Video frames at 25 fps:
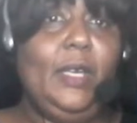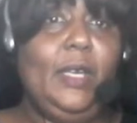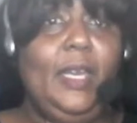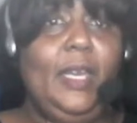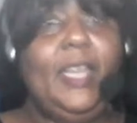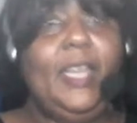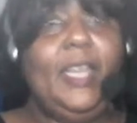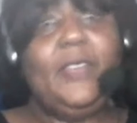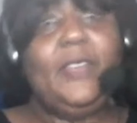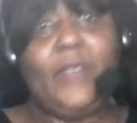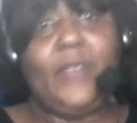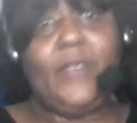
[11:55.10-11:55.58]

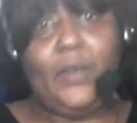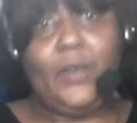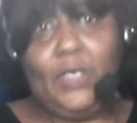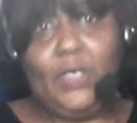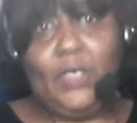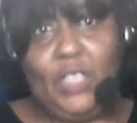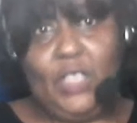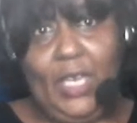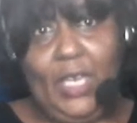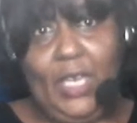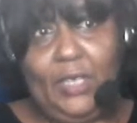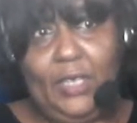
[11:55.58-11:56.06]
program,
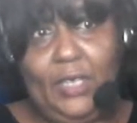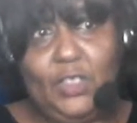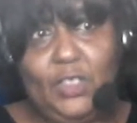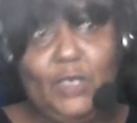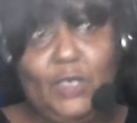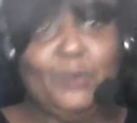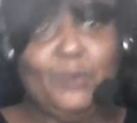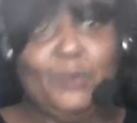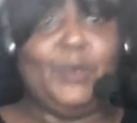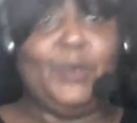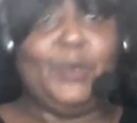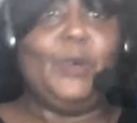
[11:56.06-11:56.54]
but
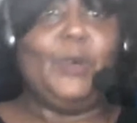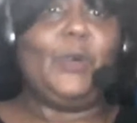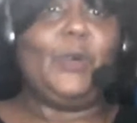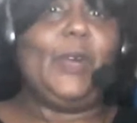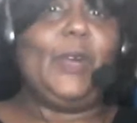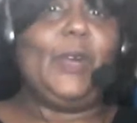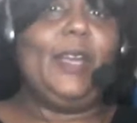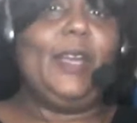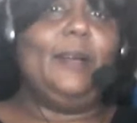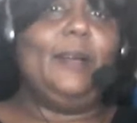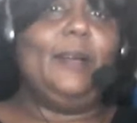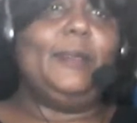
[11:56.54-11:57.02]
also
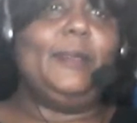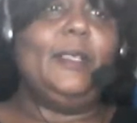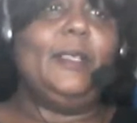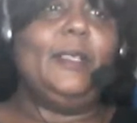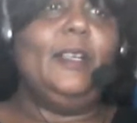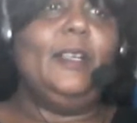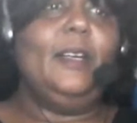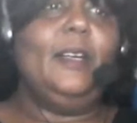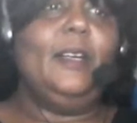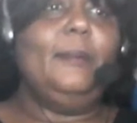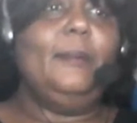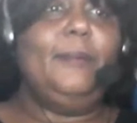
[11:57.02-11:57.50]
a
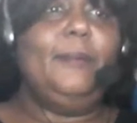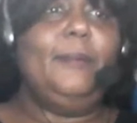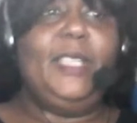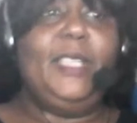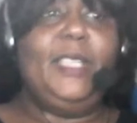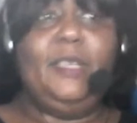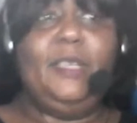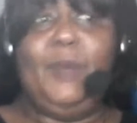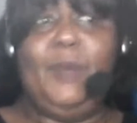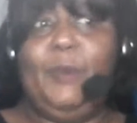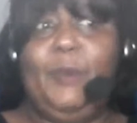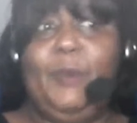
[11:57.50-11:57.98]
very
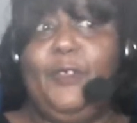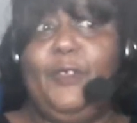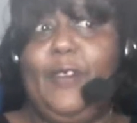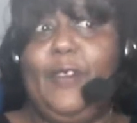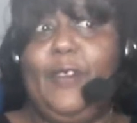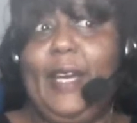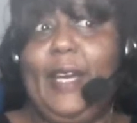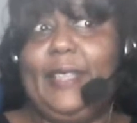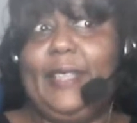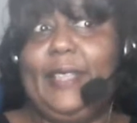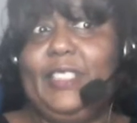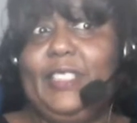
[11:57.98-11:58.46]
challenging
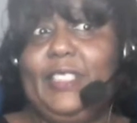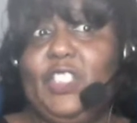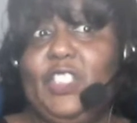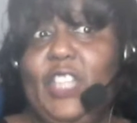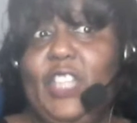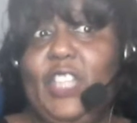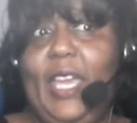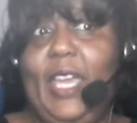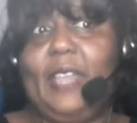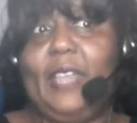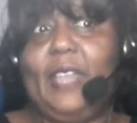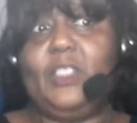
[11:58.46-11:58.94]
program.
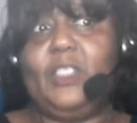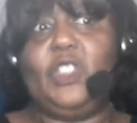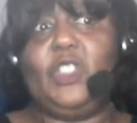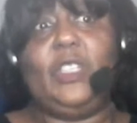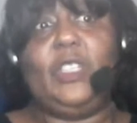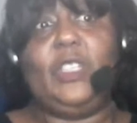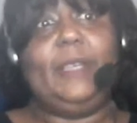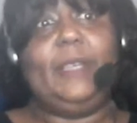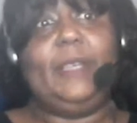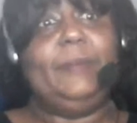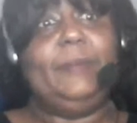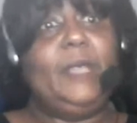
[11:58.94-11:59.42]

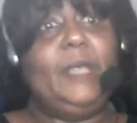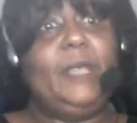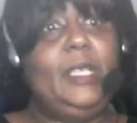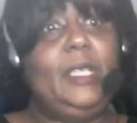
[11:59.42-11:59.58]
Many people